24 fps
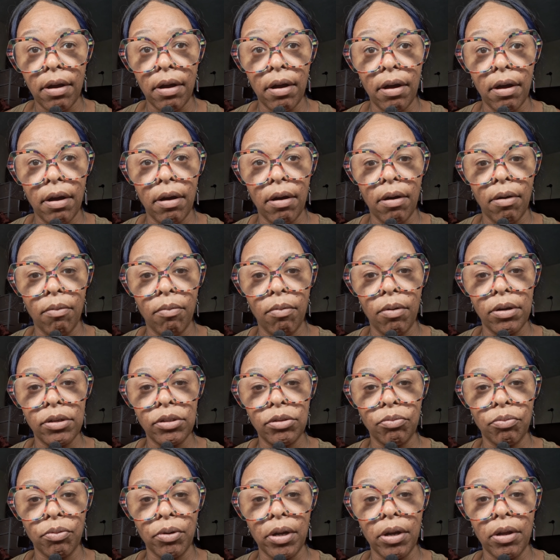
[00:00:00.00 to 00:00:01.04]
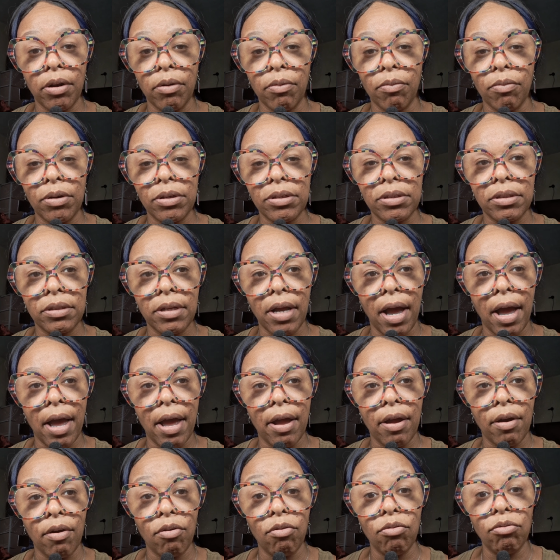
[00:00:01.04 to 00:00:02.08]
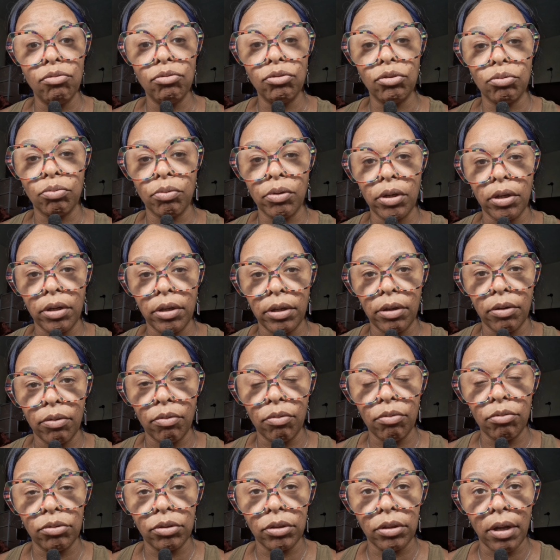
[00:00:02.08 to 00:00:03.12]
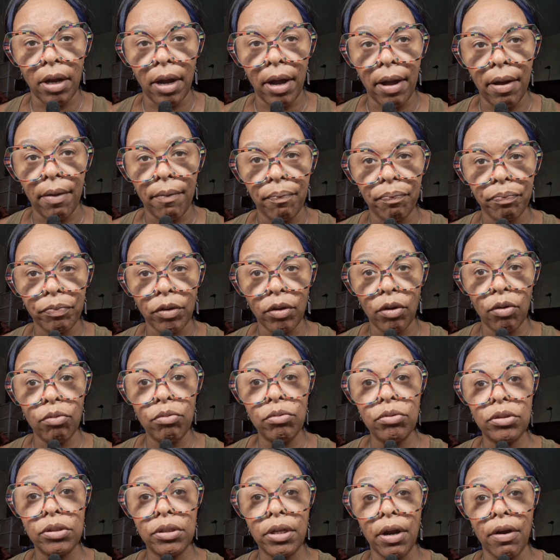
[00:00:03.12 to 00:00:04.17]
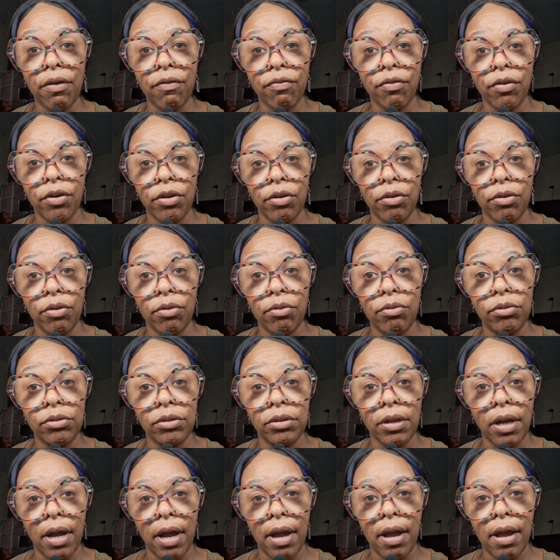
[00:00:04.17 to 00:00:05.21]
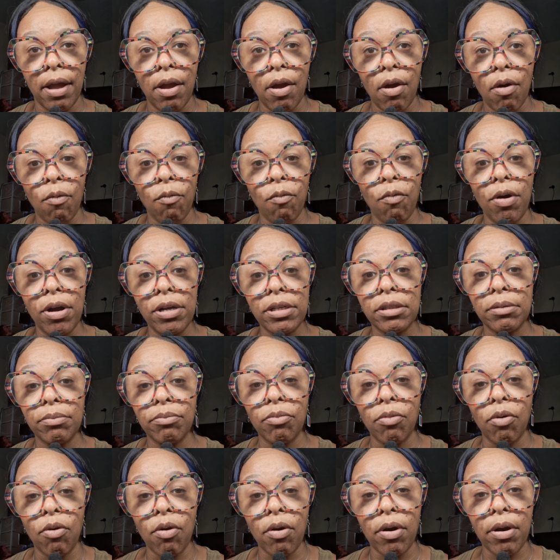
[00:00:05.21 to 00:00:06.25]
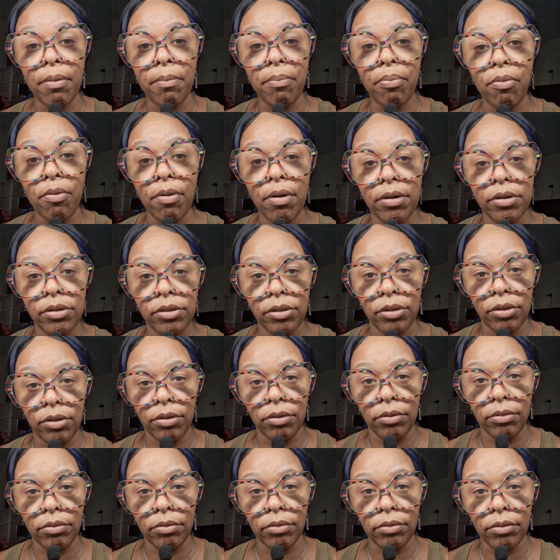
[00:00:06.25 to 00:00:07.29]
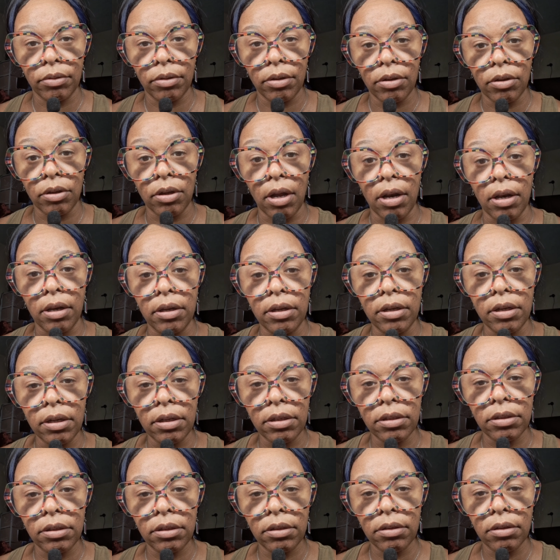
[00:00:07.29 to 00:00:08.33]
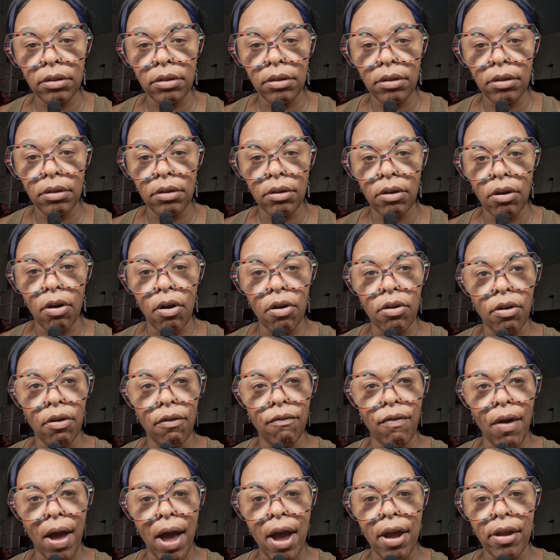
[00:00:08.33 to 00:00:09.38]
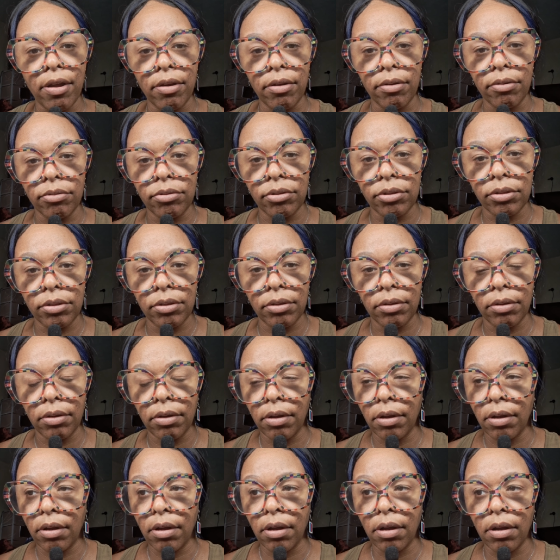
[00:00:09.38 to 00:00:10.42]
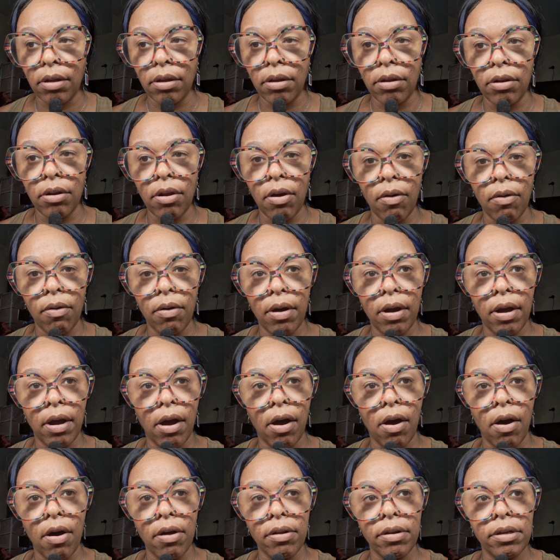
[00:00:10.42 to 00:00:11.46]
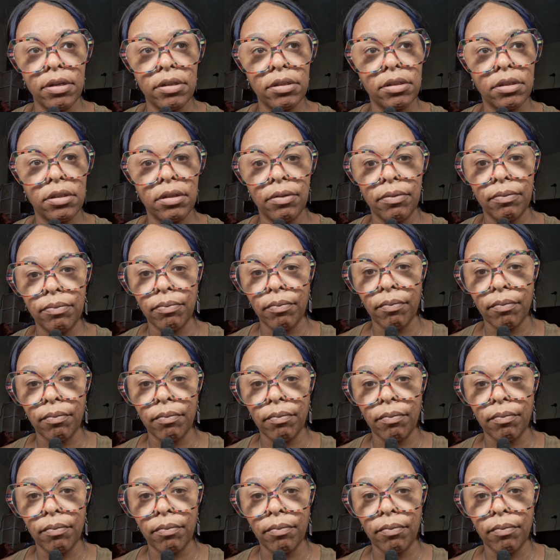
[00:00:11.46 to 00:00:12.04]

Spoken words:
what's real and what's not, who's real and who's not, who's there for you and who's not, what's more important to you, your looks or your values. All this